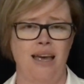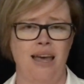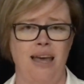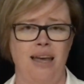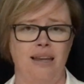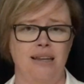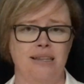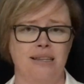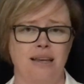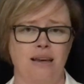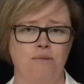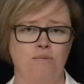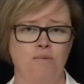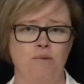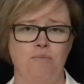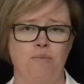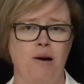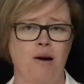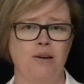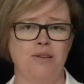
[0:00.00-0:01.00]
And
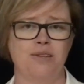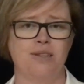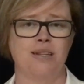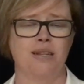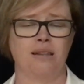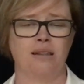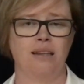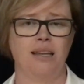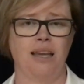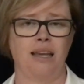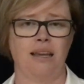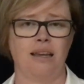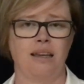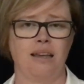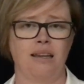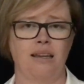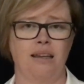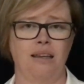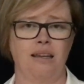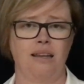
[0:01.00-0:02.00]
we'll post a
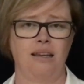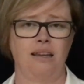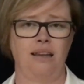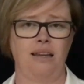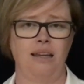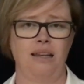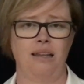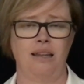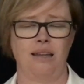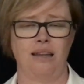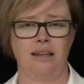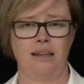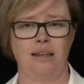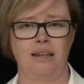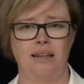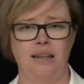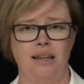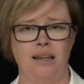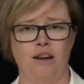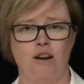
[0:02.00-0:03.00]
link in
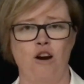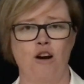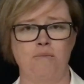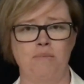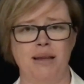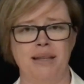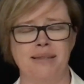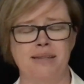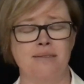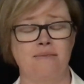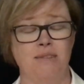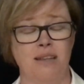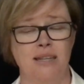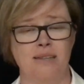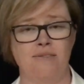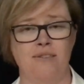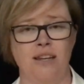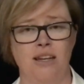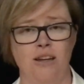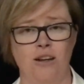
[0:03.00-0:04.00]
the comments of
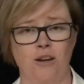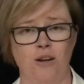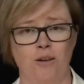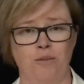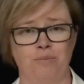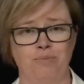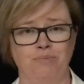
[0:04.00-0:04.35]
this video.